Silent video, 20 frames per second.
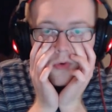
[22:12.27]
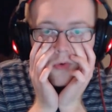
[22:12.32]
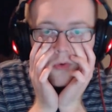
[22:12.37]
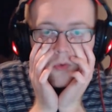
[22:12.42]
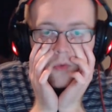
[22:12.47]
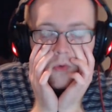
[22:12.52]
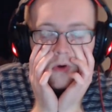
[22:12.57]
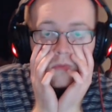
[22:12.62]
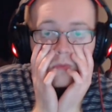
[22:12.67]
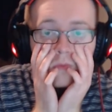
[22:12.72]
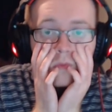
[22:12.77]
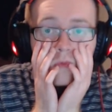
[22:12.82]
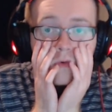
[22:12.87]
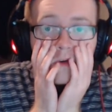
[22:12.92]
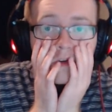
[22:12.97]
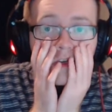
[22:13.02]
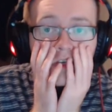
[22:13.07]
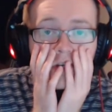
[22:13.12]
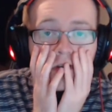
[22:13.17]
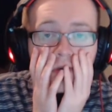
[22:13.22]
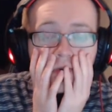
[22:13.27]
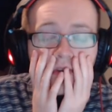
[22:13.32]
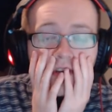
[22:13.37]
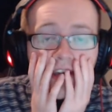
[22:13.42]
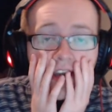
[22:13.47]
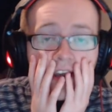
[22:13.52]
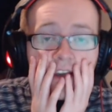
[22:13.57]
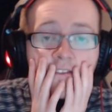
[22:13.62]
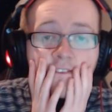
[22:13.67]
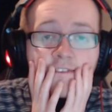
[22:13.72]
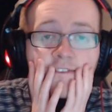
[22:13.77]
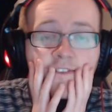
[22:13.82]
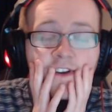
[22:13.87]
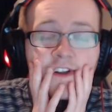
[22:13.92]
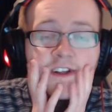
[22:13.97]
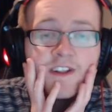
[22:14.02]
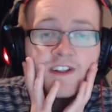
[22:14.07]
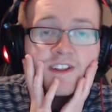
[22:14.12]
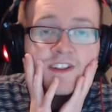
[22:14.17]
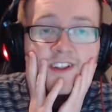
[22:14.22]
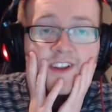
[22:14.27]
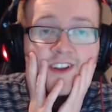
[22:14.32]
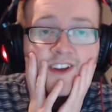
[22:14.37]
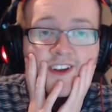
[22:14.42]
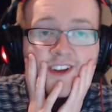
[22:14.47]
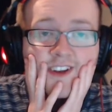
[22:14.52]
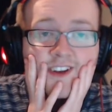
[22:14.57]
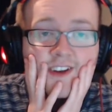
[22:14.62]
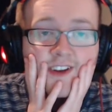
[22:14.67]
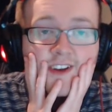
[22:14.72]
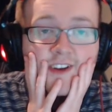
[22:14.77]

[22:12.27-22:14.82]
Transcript: What would you give the